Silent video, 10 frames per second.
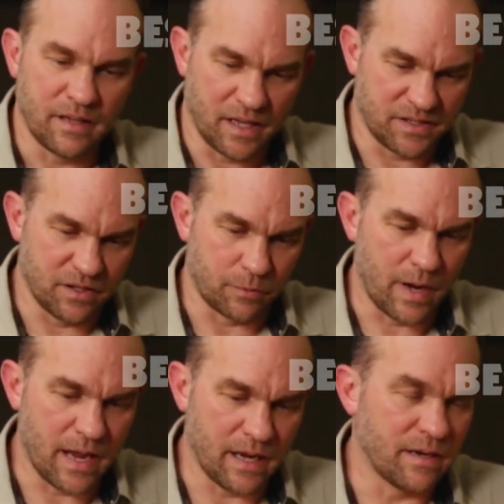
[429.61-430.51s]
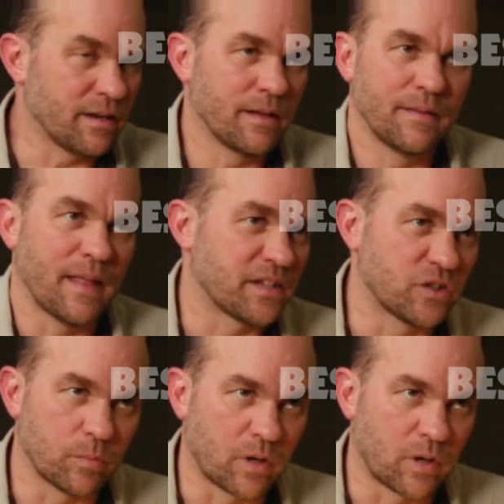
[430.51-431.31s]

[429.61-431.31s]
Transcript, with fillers: gets in the rain, that's no